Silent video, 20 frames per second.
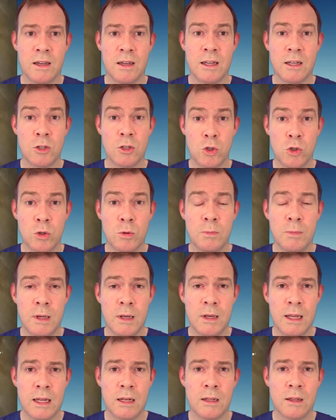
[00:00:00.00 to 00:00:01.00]
it should
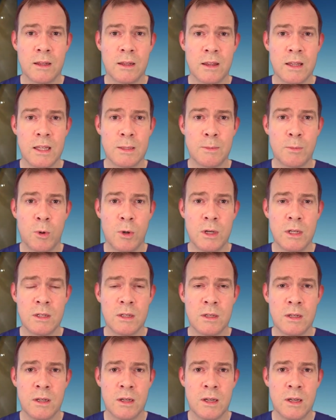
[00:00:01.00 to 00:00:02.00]
be needled at this point.